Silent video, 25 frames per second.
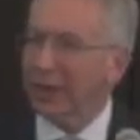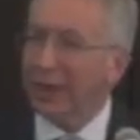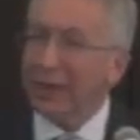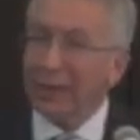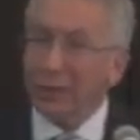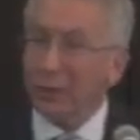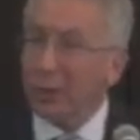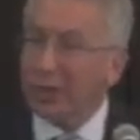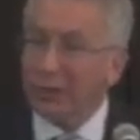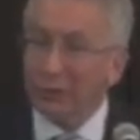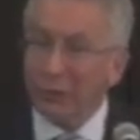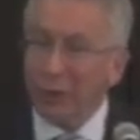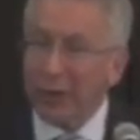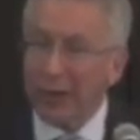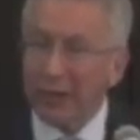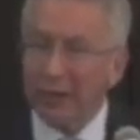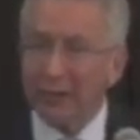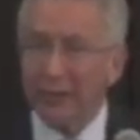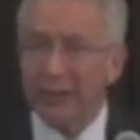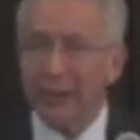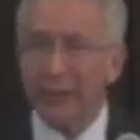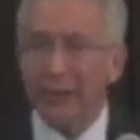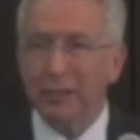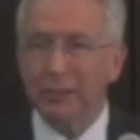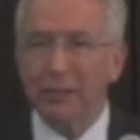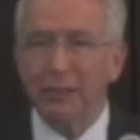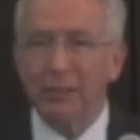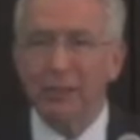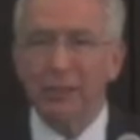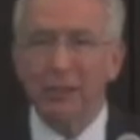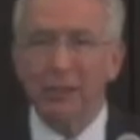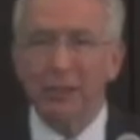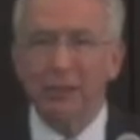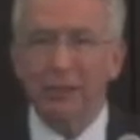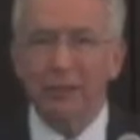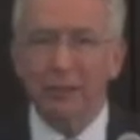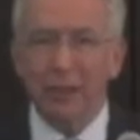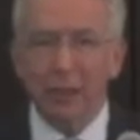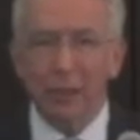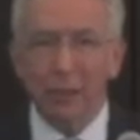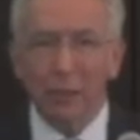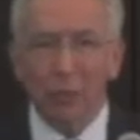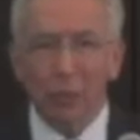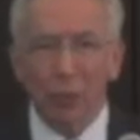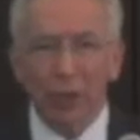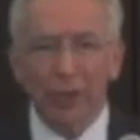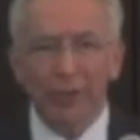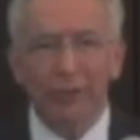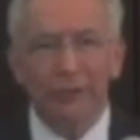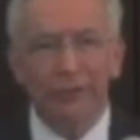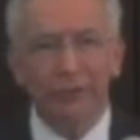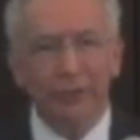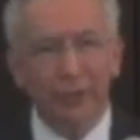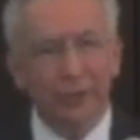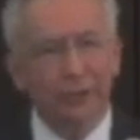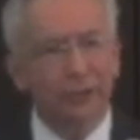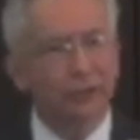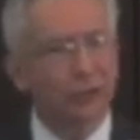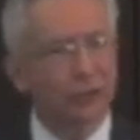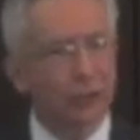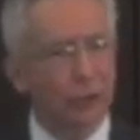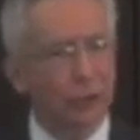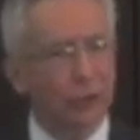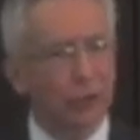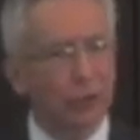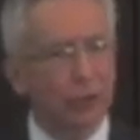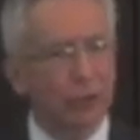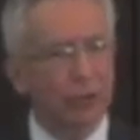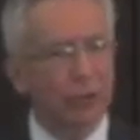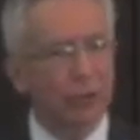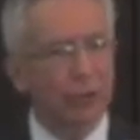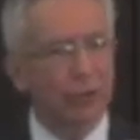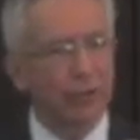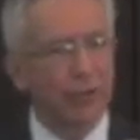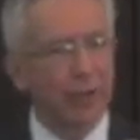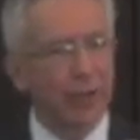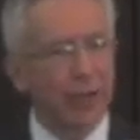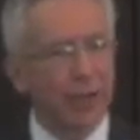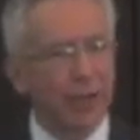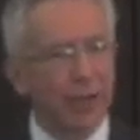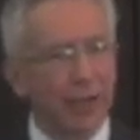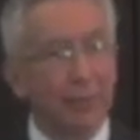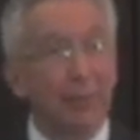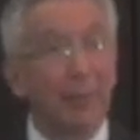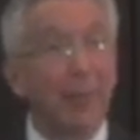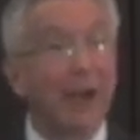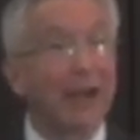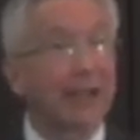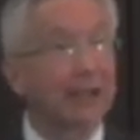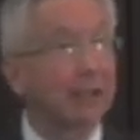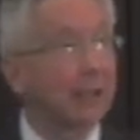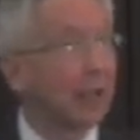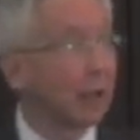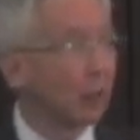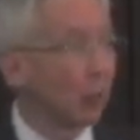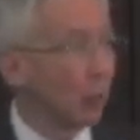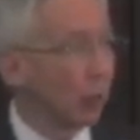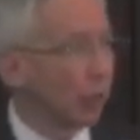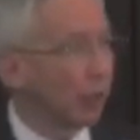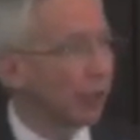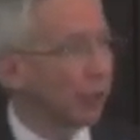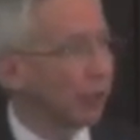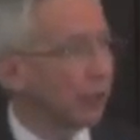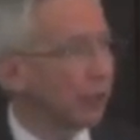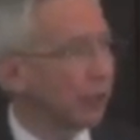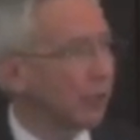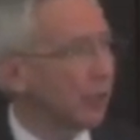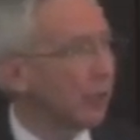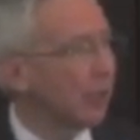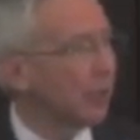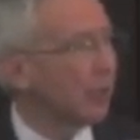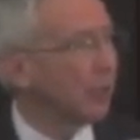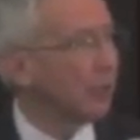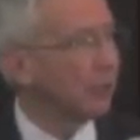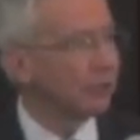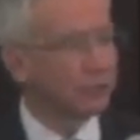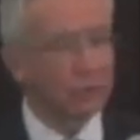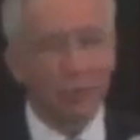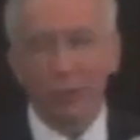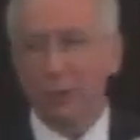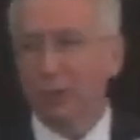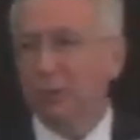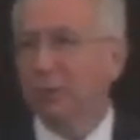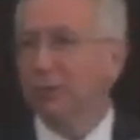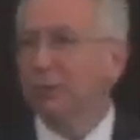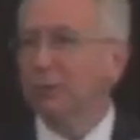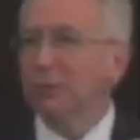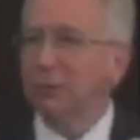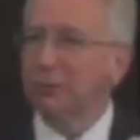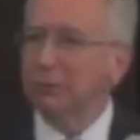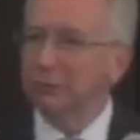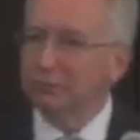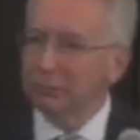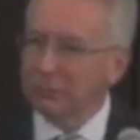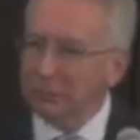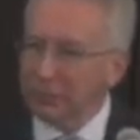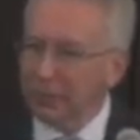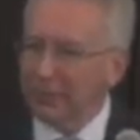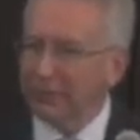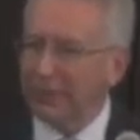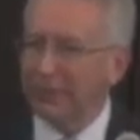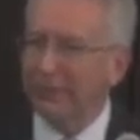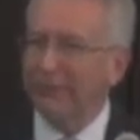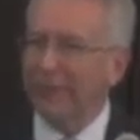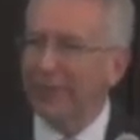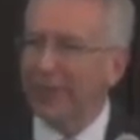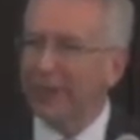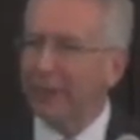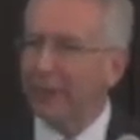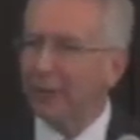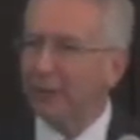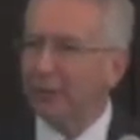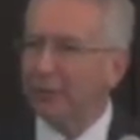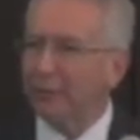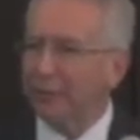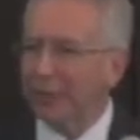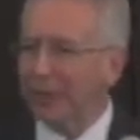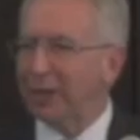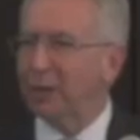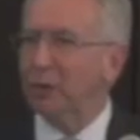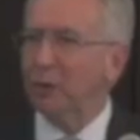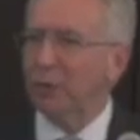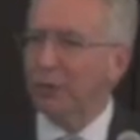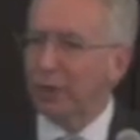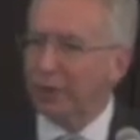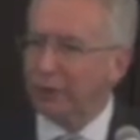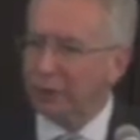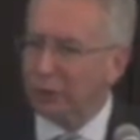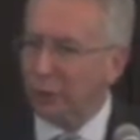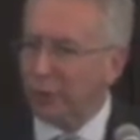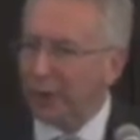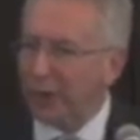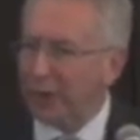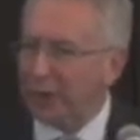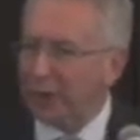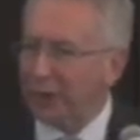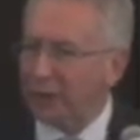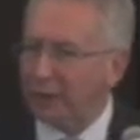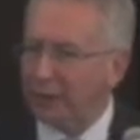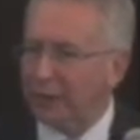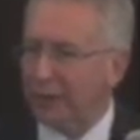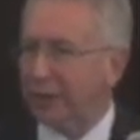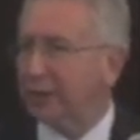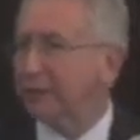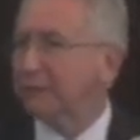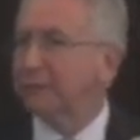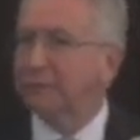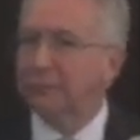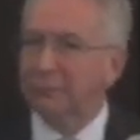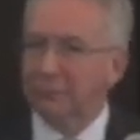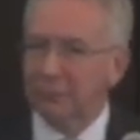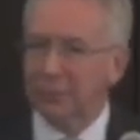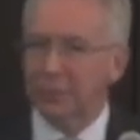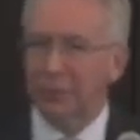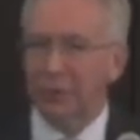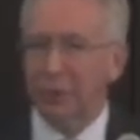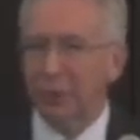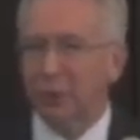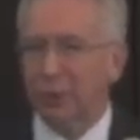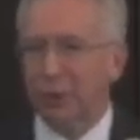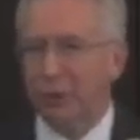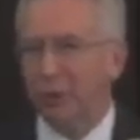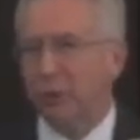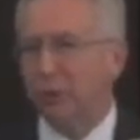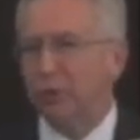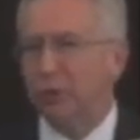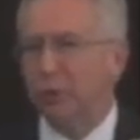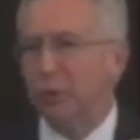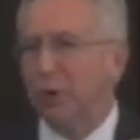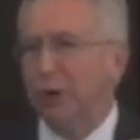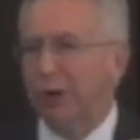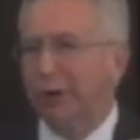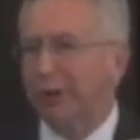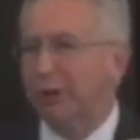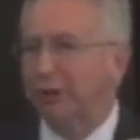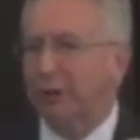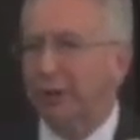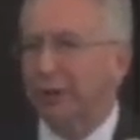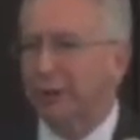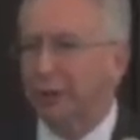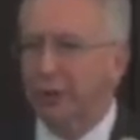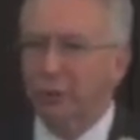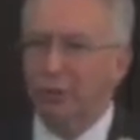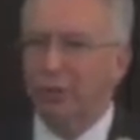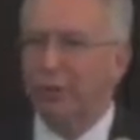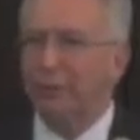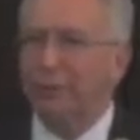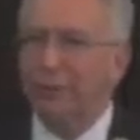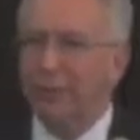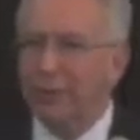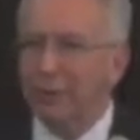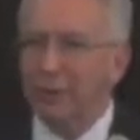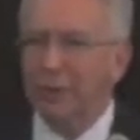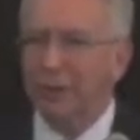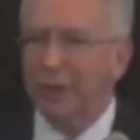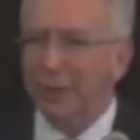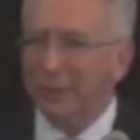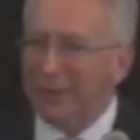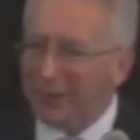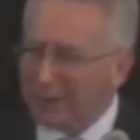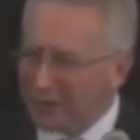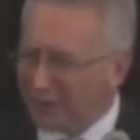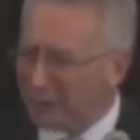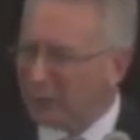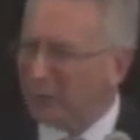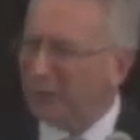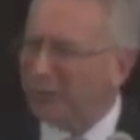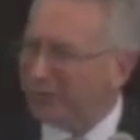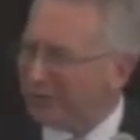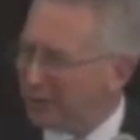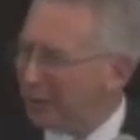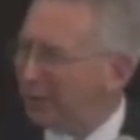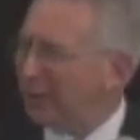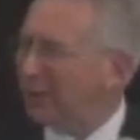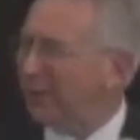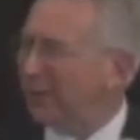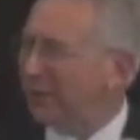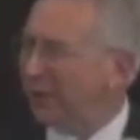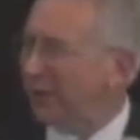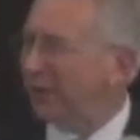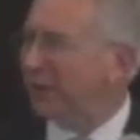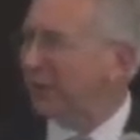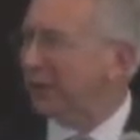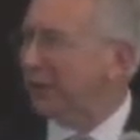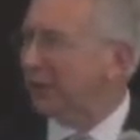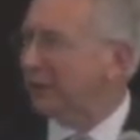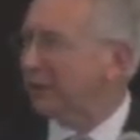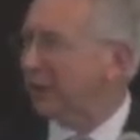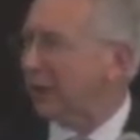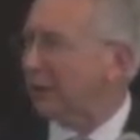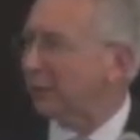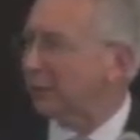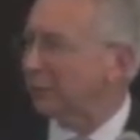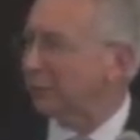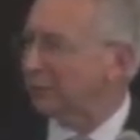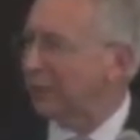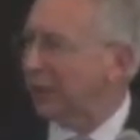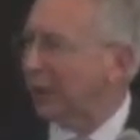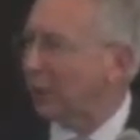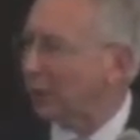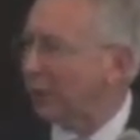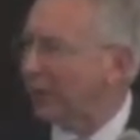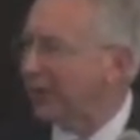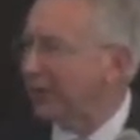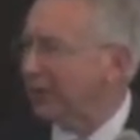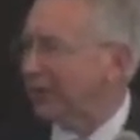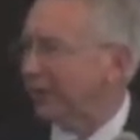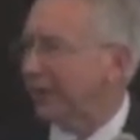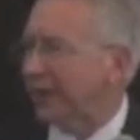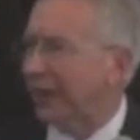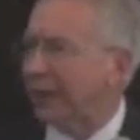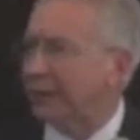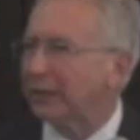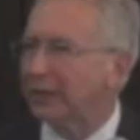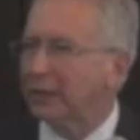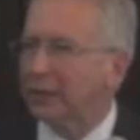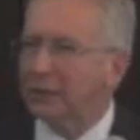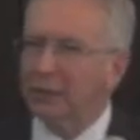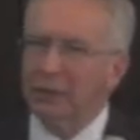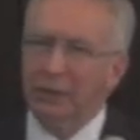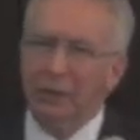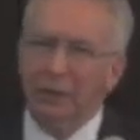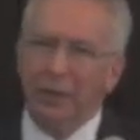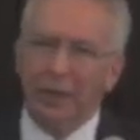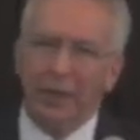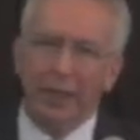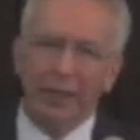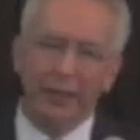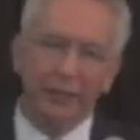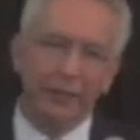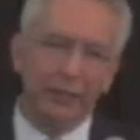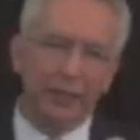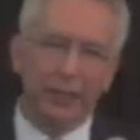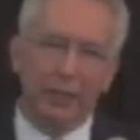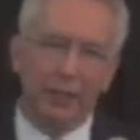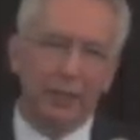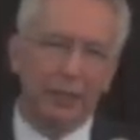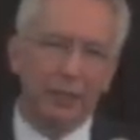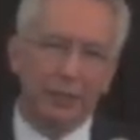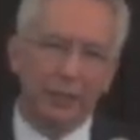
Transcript: and quite frankly, there was concern that it might not work. So if it failed, better with Australia than, you know, a huge market like Europe. I mean, this was some of the thinking that went into that. And